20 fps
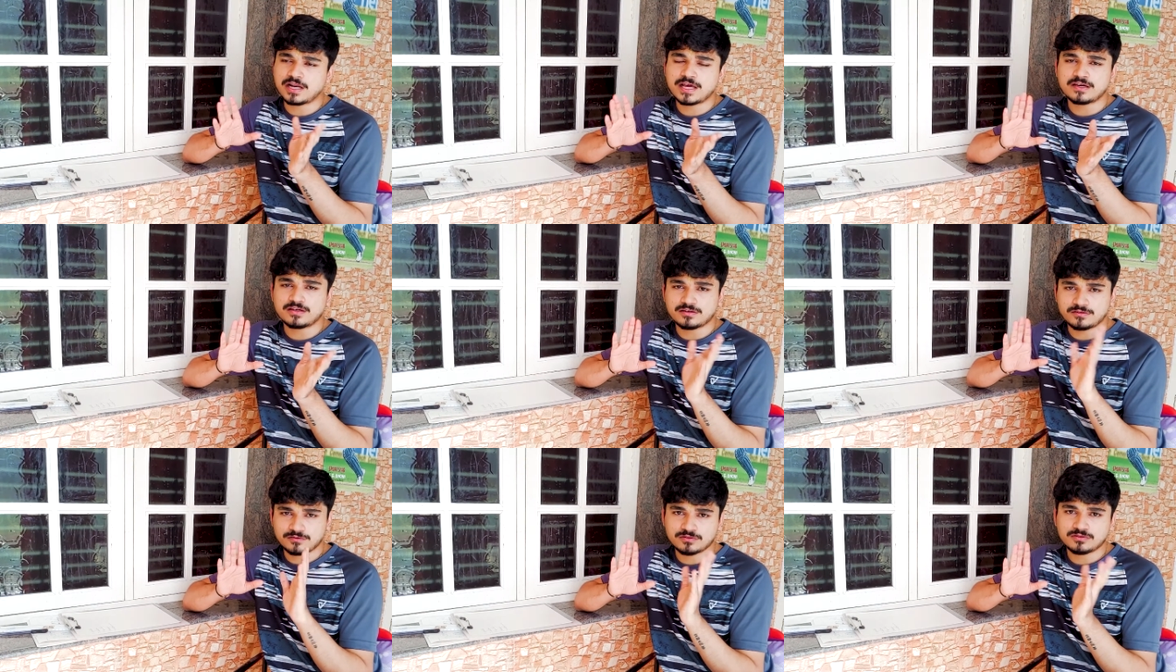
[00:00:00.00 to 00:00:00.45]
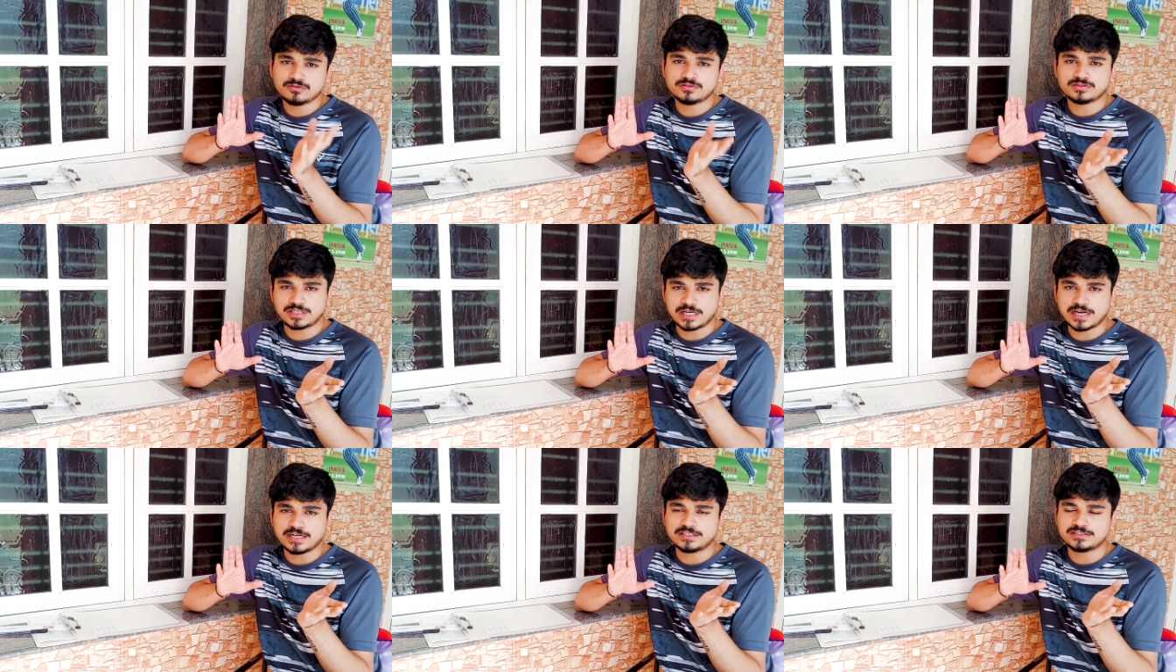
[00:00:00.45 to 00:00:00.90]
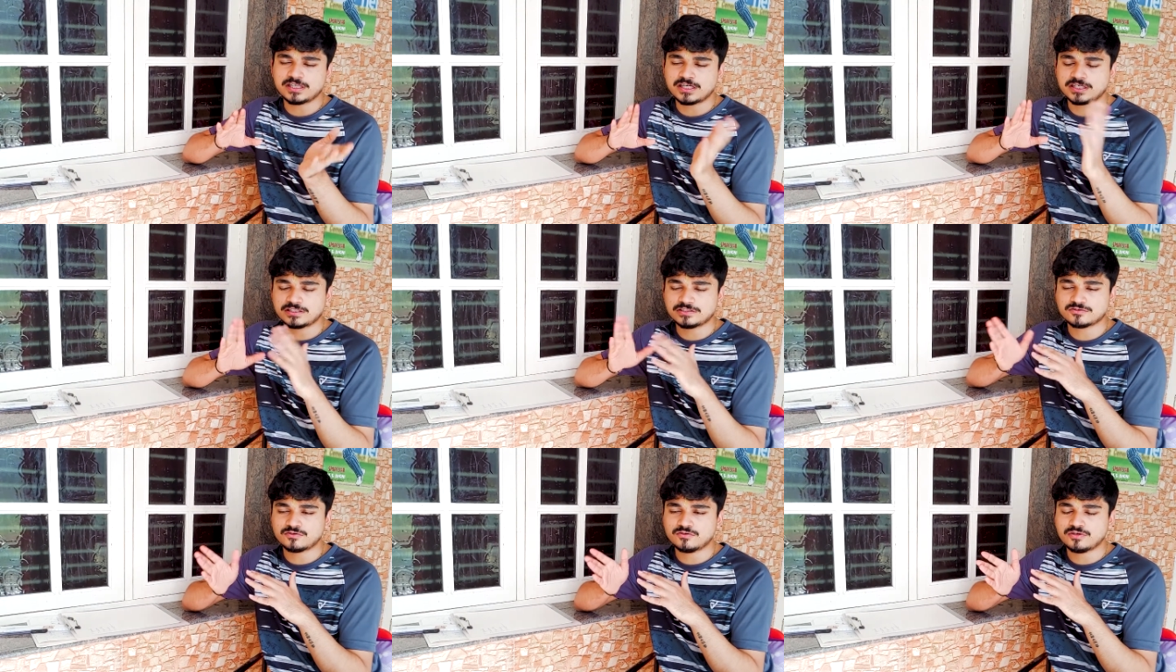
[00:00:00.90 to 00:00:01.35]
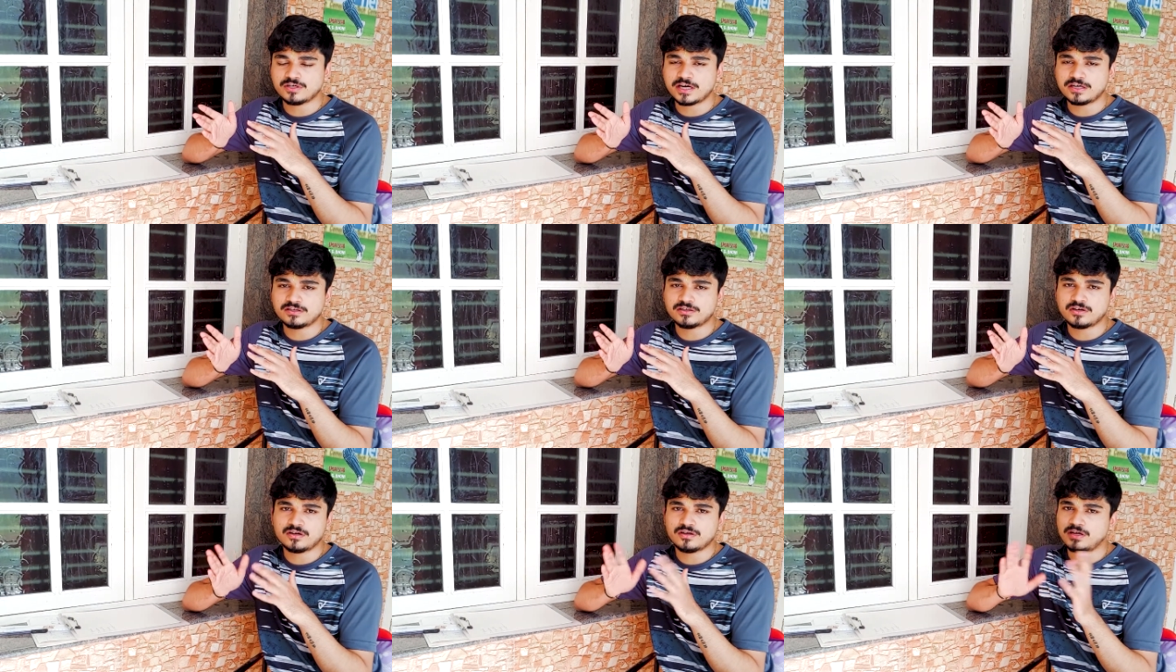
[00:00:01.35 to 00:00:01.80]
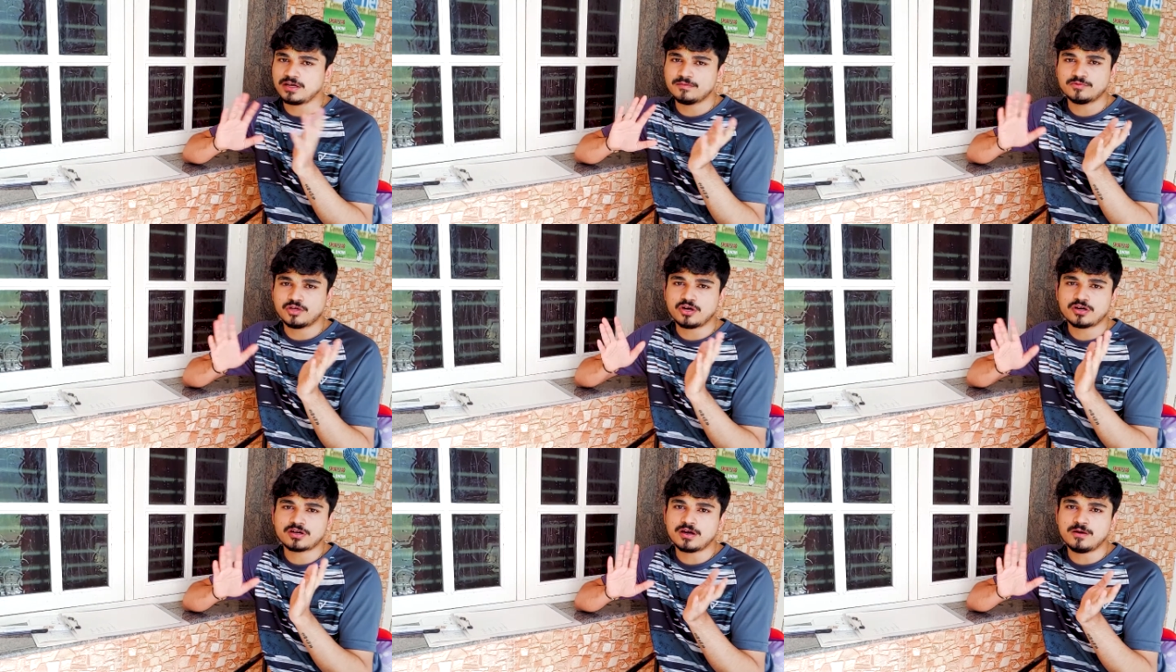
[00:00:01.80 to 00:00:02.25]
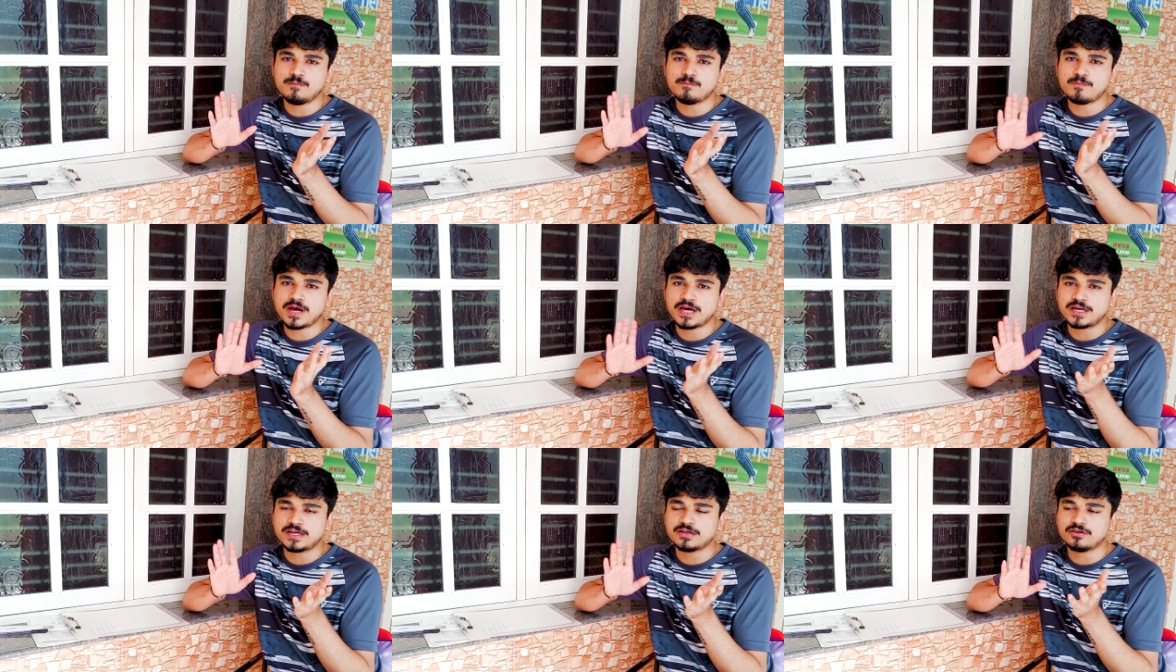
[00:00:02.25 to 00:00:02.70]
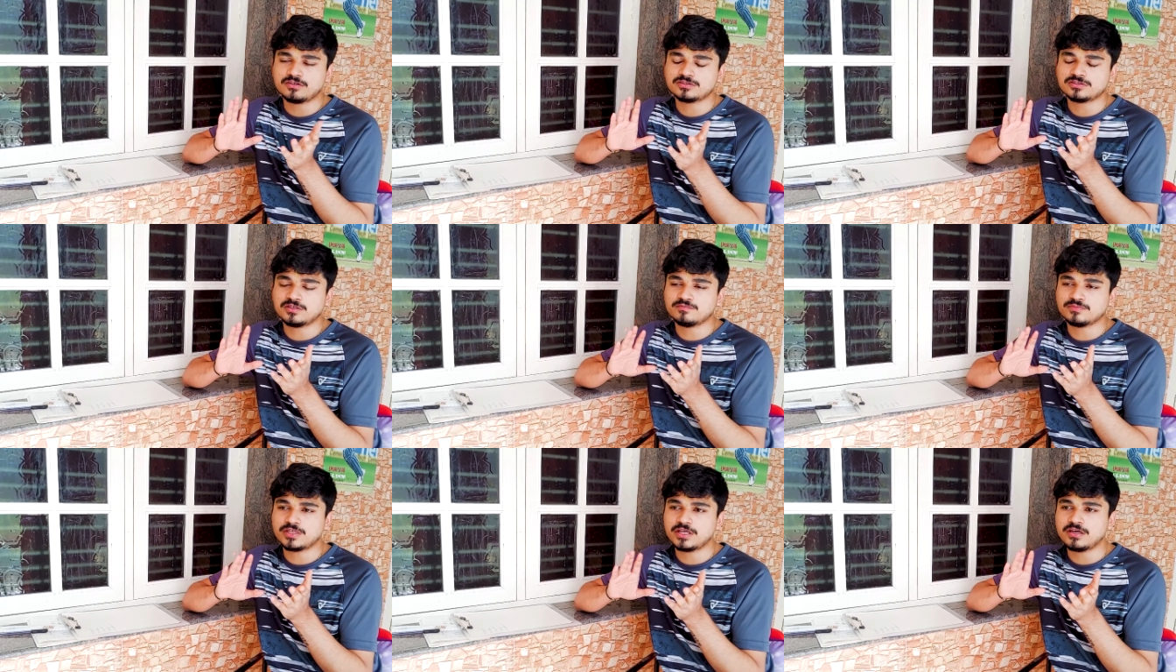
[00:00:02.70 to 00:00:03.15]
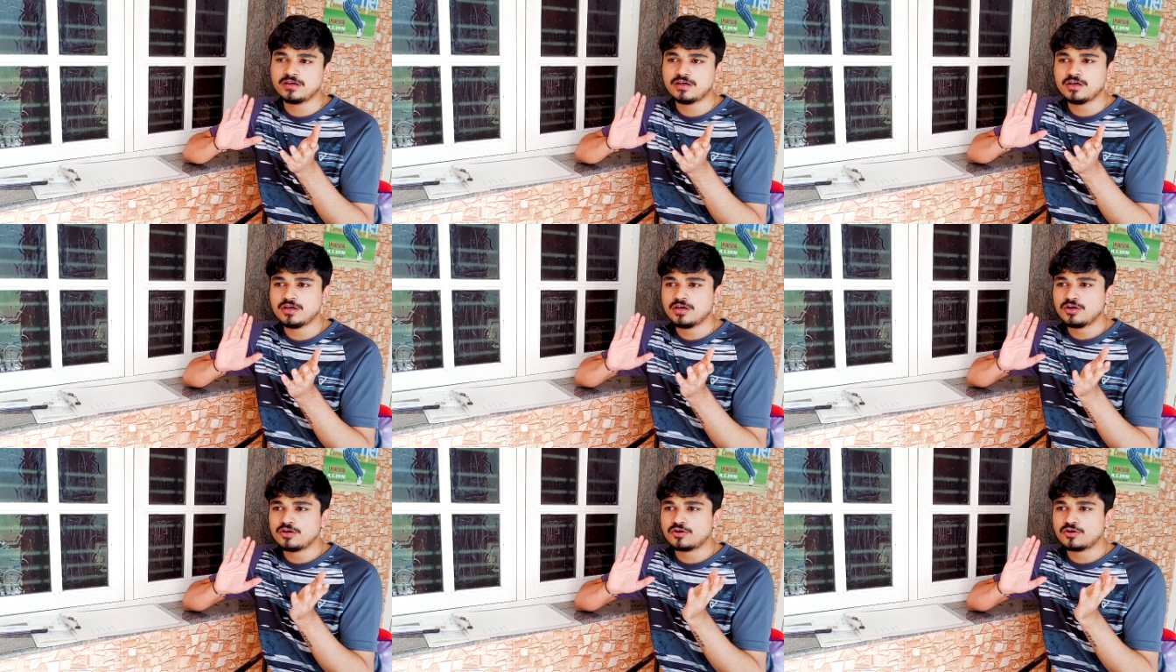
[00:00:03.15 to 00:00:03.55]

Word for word: like SlideShare is good and I'm not comparing or something.